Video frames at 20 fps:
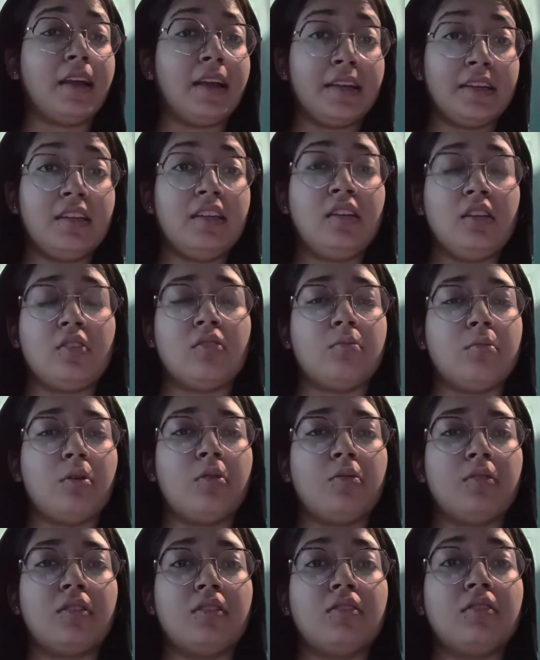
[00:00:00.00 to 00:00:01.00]
I didn't know
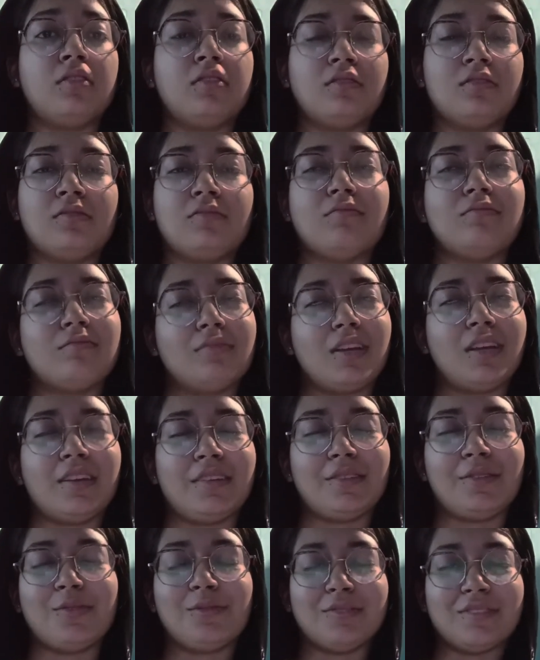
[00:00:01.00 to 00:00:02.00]
about it.
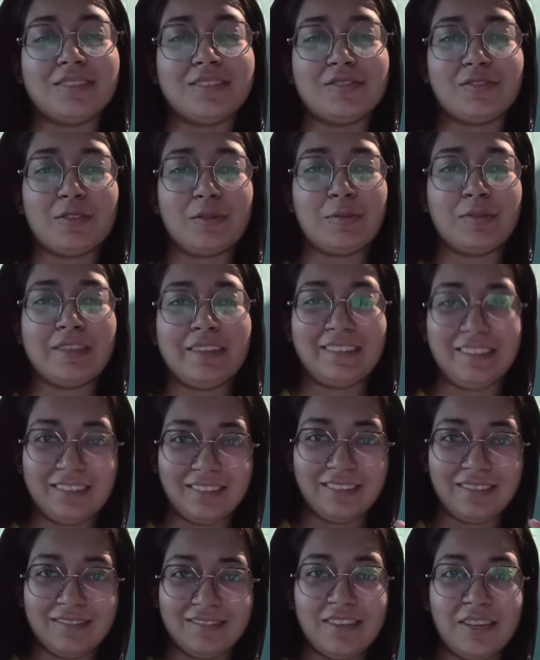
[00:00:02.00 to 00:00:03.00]
I know this will be little